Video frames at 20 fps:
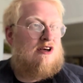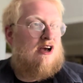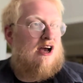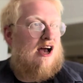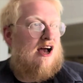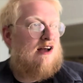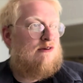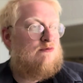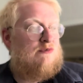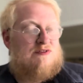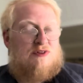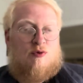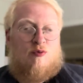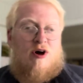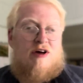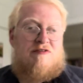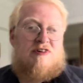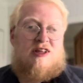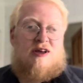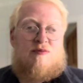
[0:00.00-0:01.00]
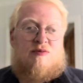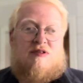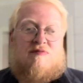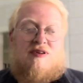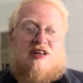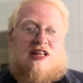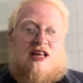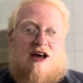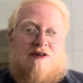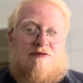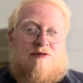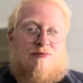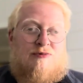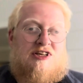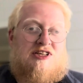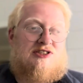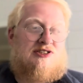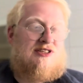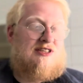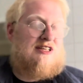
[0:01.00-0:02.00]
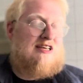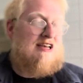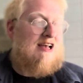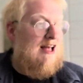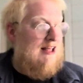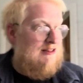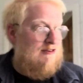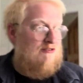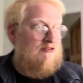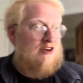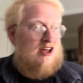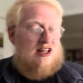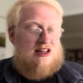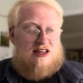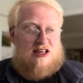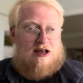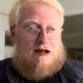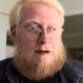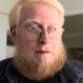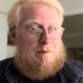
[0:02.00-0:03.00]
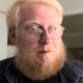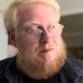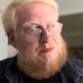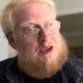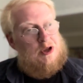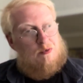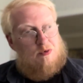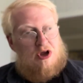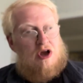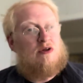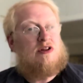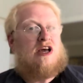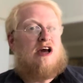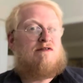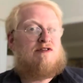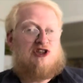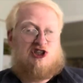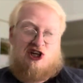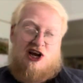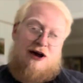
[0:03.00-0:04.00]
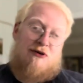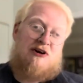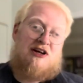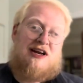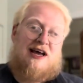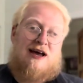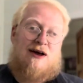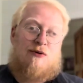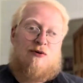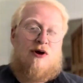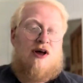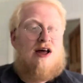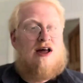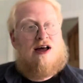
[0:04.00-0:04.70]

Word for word: And with the weather that we've been having recently and the fact that we only have a shower now,